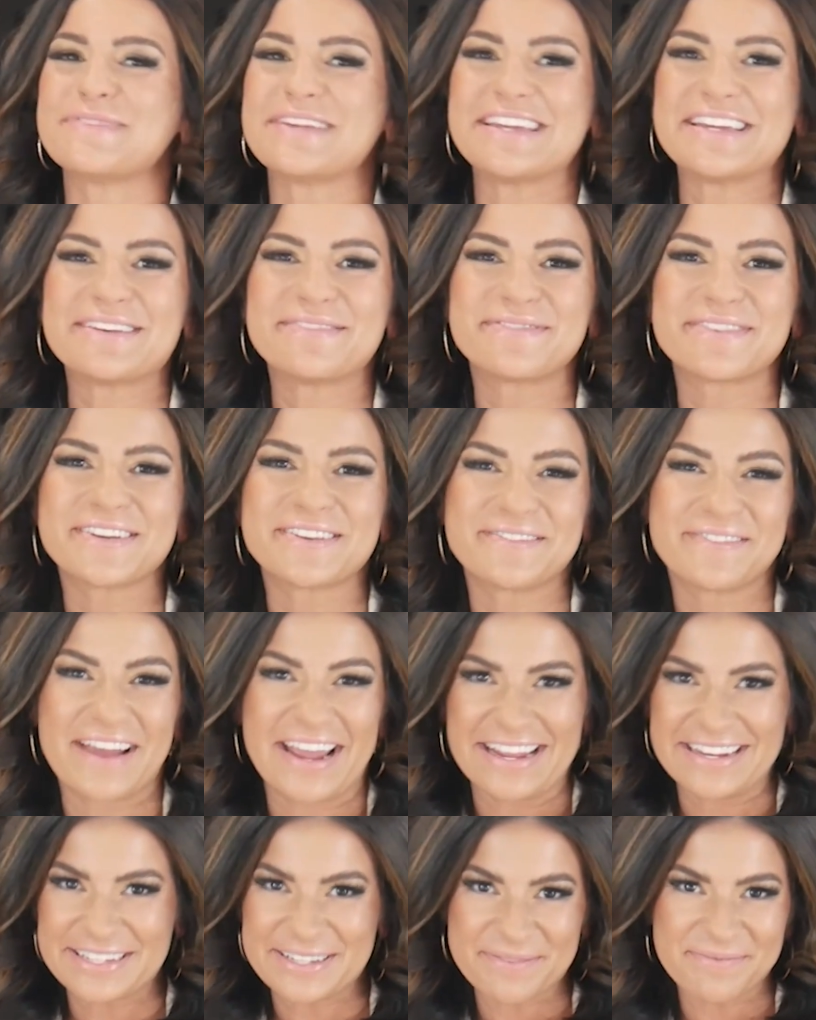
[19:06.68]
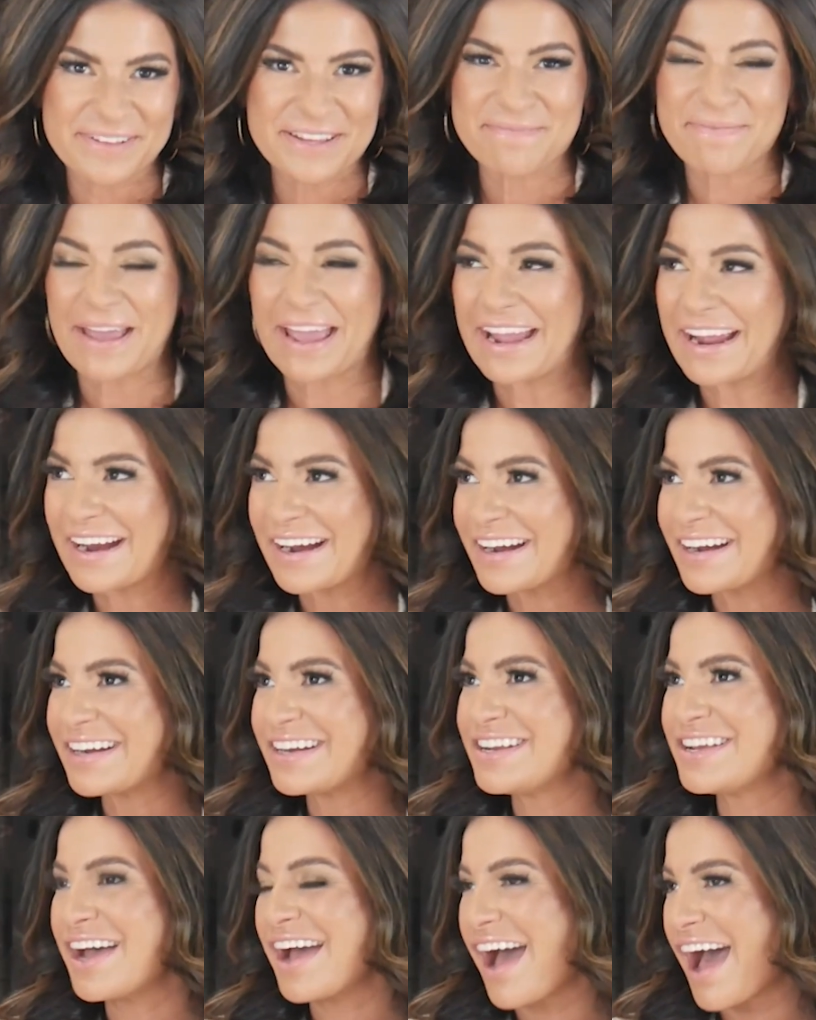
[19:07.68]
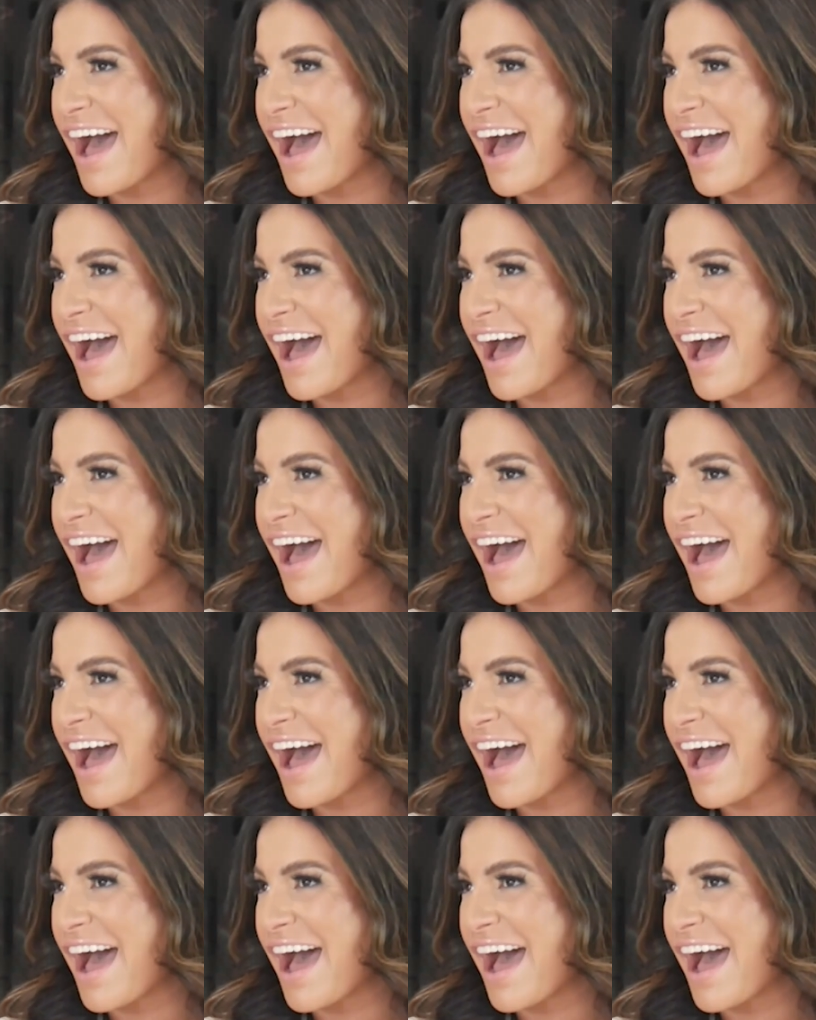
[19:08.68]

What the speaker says: We were randomly paired.